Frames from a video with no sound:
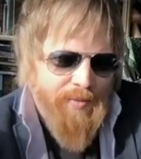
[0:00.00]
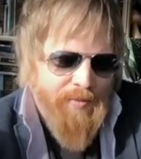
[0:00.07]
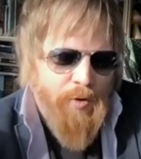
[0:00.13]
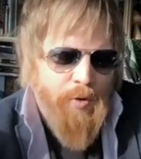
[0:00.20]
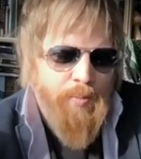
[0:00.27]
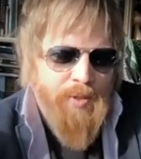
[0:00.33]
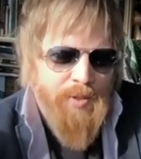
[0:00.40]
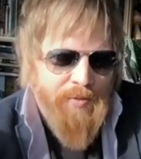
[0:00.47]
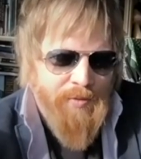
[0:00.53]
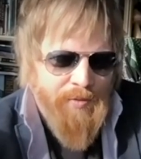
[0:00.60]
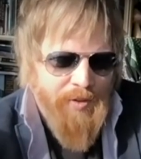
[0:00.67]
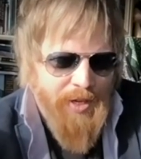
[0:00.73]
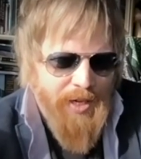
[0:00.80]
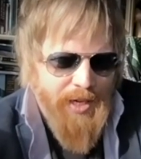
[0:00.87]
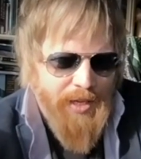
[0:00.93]
forms of
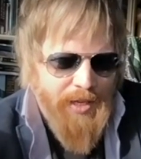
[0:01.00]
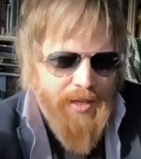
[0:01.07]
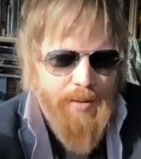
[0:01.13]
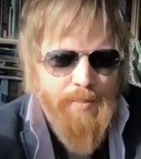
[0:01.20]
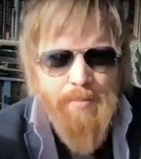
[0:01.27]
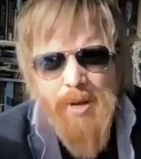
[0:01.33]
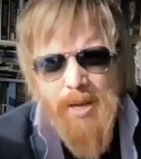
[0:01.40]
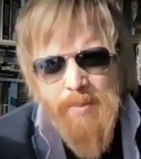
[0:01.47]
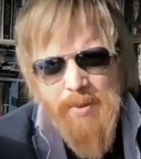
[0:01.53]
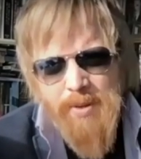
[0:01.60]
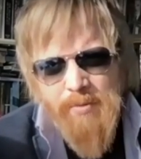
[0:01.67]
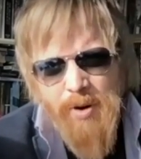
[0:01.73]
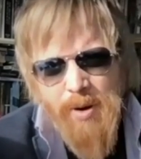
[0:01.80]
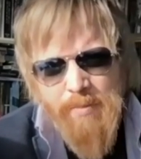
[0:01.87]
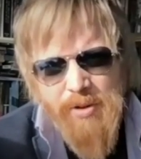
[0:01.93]
feeling might be
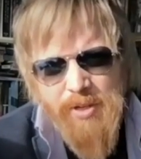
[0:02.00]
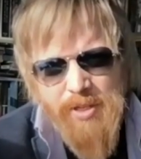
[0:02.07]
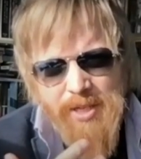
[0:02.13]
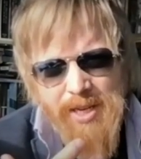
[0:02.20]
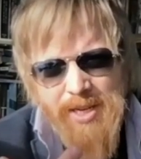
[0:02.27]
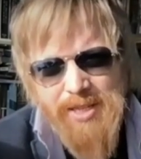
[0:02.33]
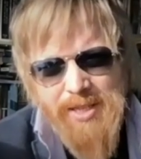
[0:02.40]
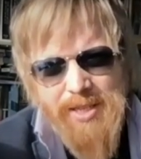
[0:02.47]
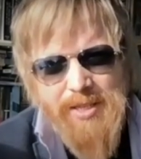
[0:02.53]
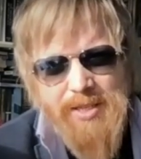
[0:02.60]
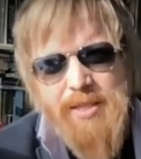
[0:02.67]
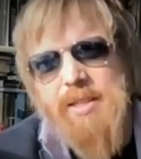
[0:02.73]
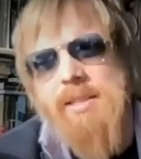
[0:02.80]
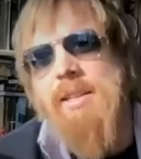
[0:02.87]
represented